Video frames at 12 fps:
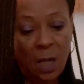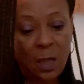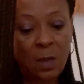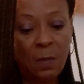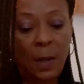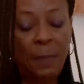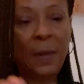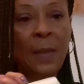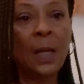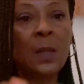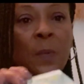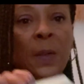So maybe
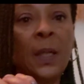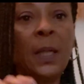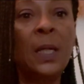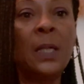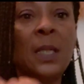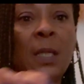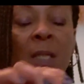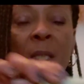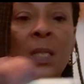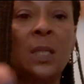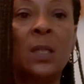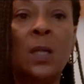that's what it is. And
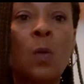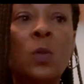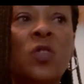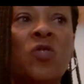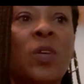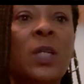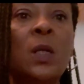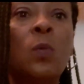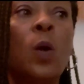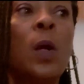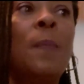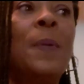don't stress and
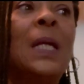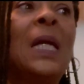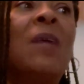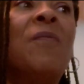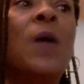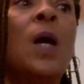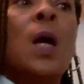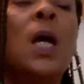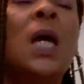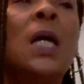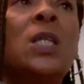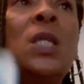worry, but give
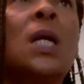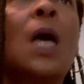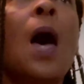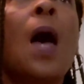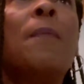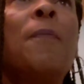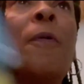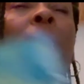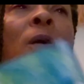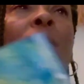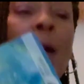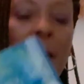it to God. Pray.
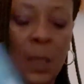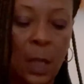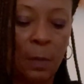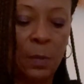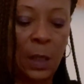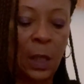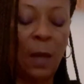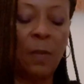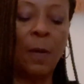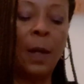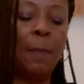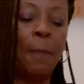You guys come
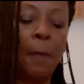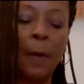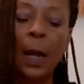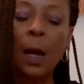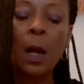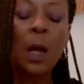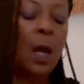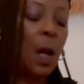together in prayer